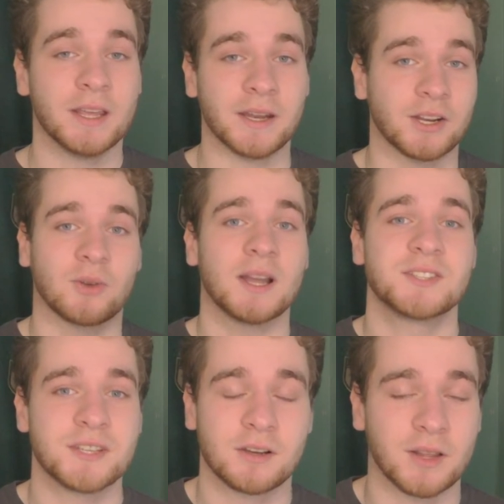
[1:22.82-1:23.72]
In a
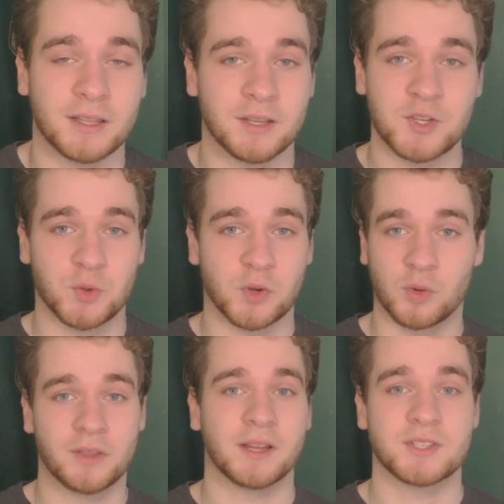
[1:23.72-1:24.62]
crazy year like this
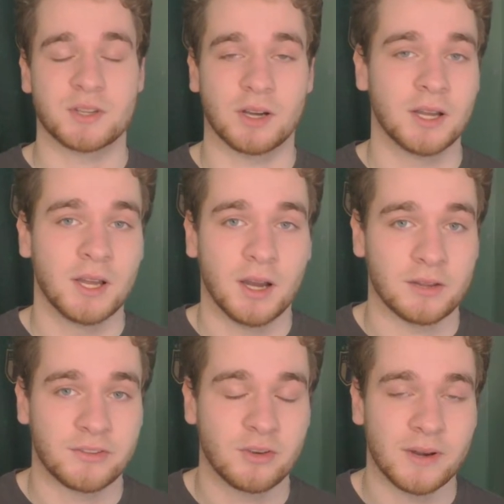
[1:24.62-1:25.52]
one that saw a
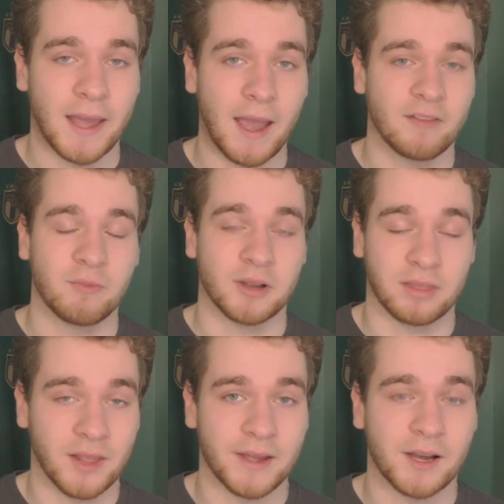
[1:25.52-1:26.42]
2.5-month
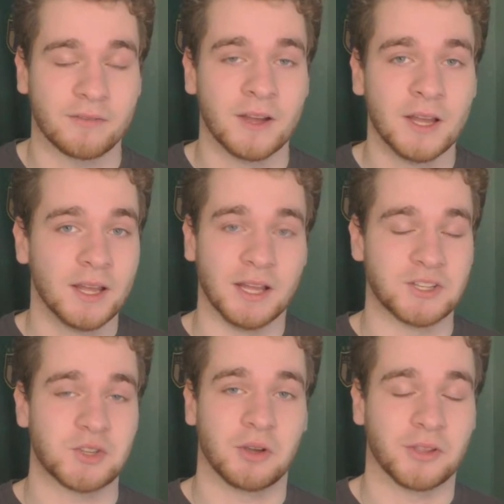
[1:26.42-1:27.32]
layoff, it
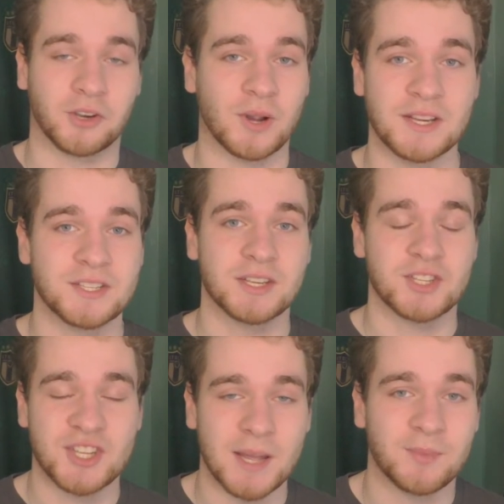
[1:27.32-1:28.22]
saw the craziest
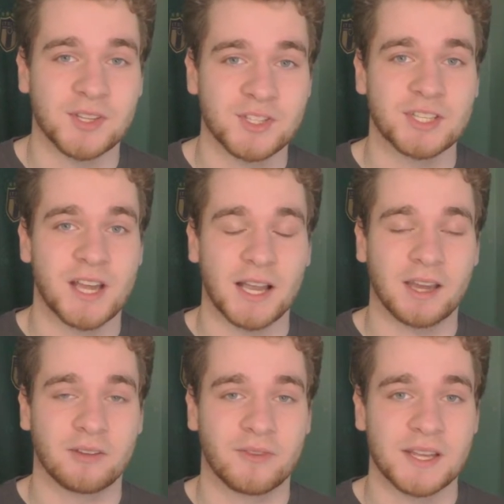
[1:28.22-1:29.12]
Champions League
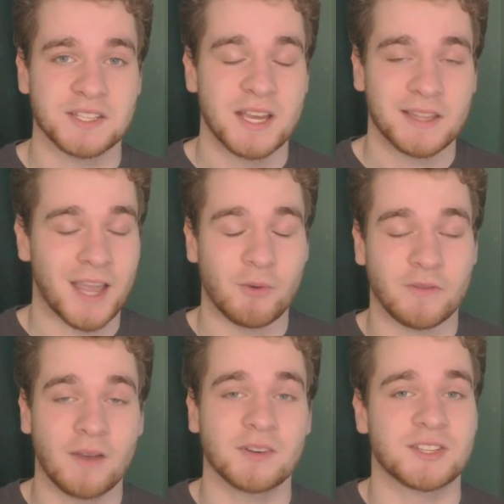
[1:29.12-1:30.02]
knockout phase that
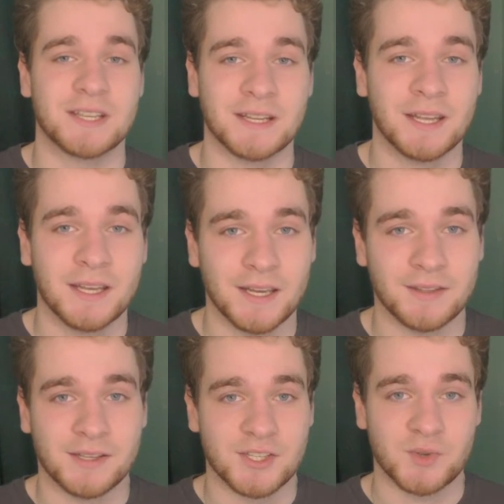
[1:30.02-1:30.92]
we've ever seen in
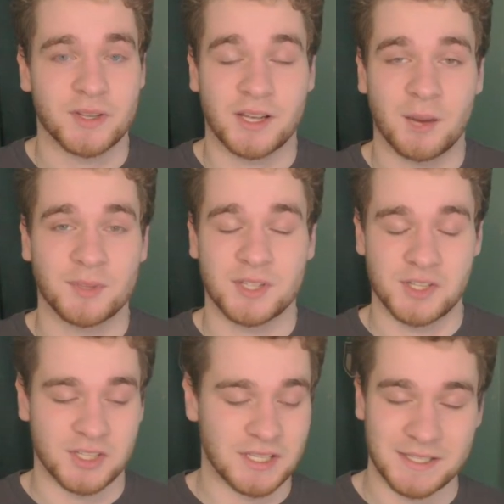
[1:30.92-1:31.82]
the history of the
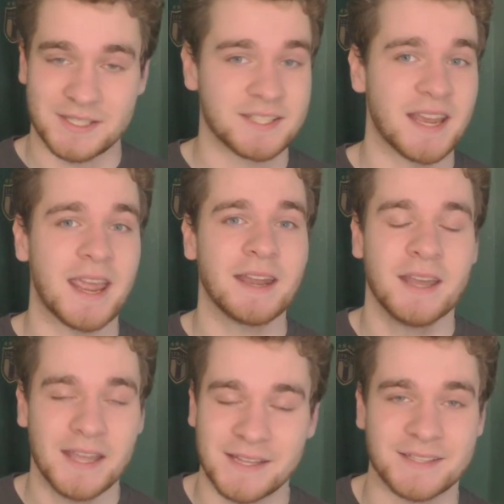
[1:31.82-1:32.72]
competition.
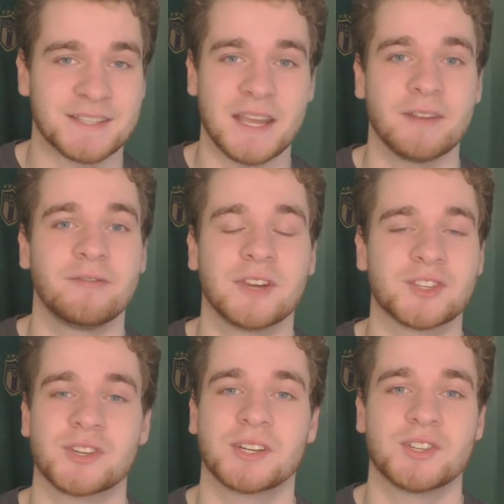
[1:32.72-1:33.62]
Insane
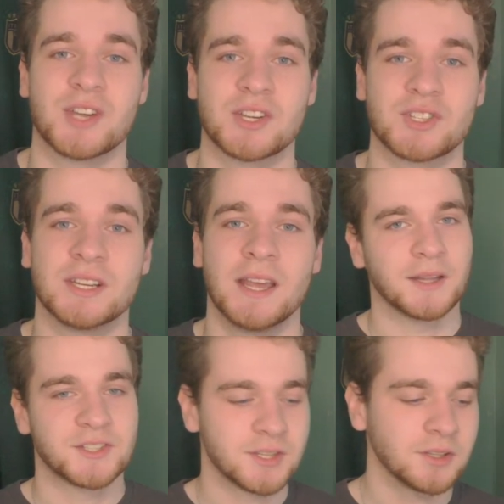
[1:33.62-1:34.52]
fixture congestion,
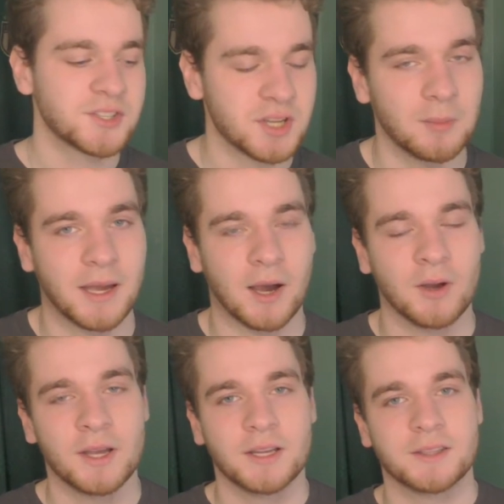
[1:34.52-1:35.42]
and still somehow
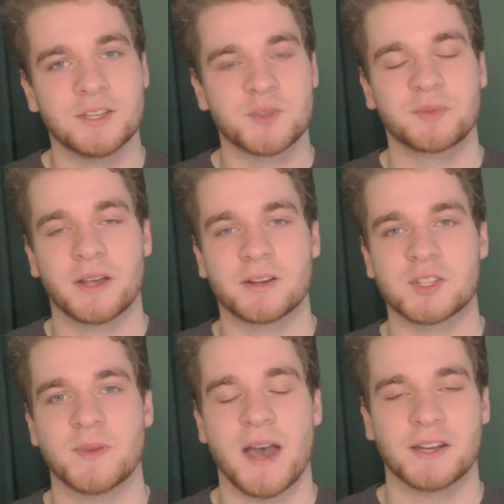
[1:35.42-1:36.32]
these
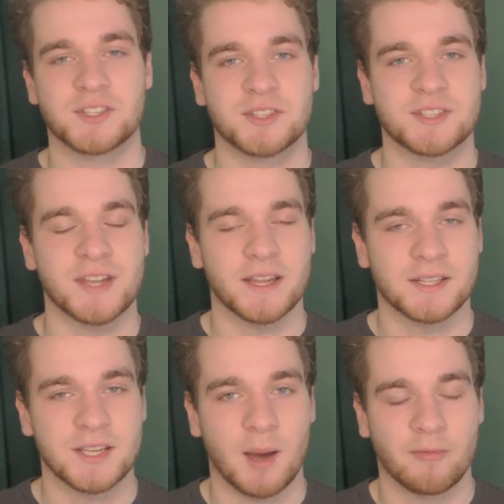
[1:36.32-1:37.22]
players managed to stay
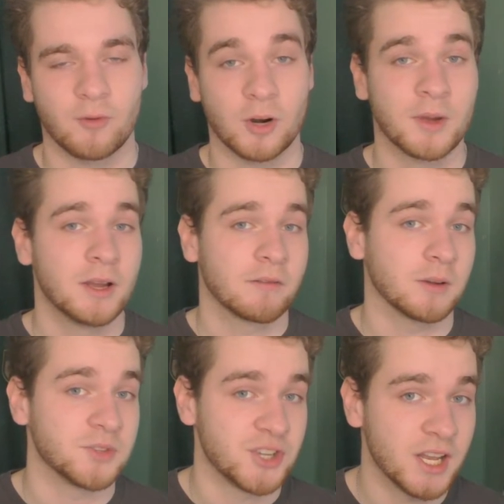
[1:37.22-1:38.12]
in top form
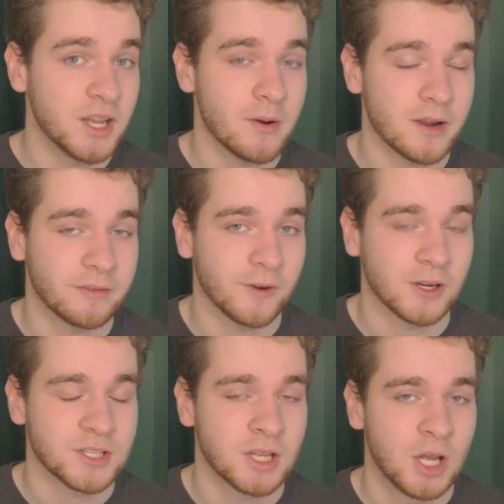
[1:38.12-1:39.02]
from January
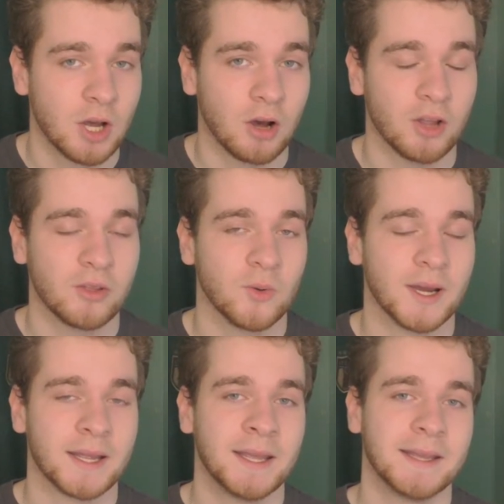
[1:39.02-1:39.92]
1st all the
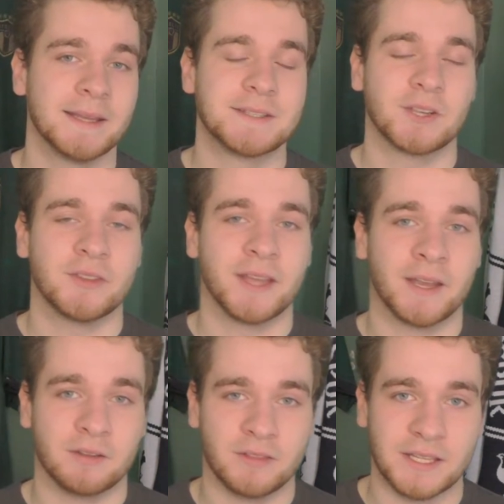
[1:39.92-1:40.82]
way until the
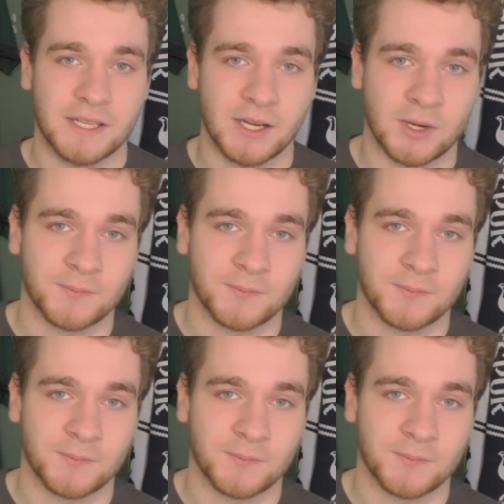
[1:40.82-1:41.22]
end of the year.